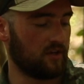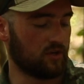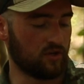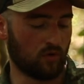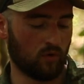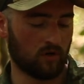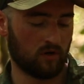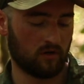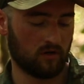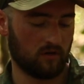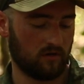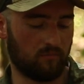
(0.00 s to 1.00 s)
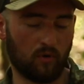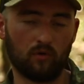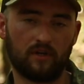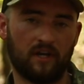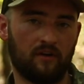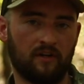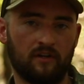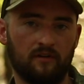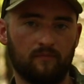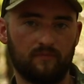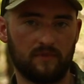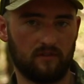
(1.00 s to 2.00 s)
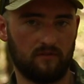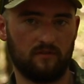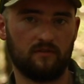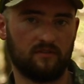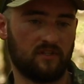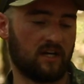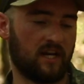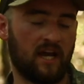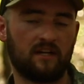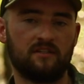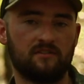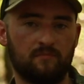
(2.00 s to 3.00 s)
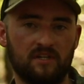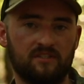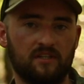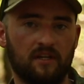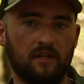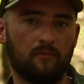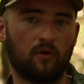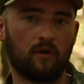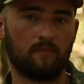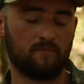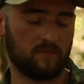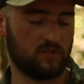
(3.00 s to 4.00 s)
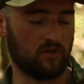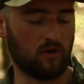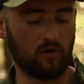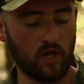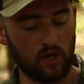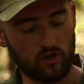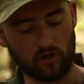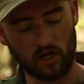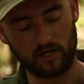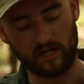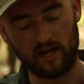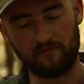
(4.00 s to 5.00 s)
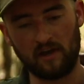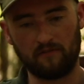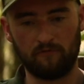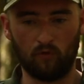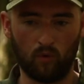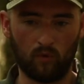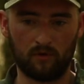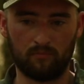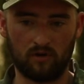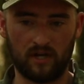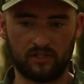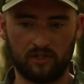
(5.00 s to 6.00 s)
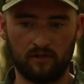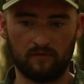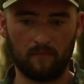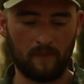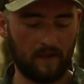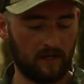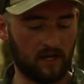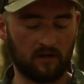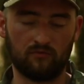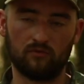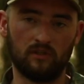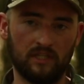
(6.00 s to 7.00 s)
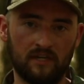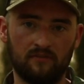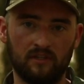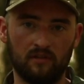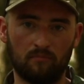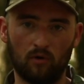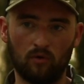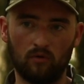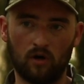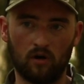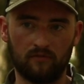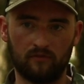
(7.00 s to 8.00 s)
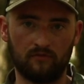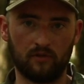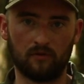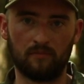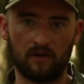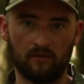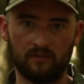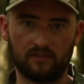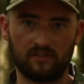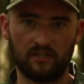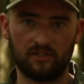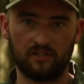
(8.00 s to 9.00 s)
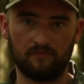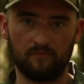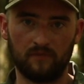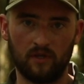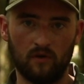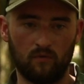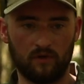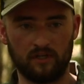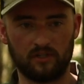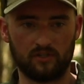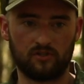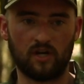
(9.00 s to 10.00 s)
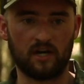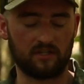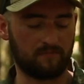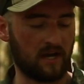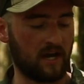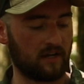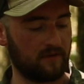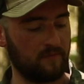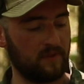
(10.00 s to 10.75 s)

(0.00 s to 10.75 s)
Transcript: your bolt carrier is not going to act as a piston anymore. So you're not going to have that forward pressure kind of relieving the bolt off of your barrel extension when it extracts back.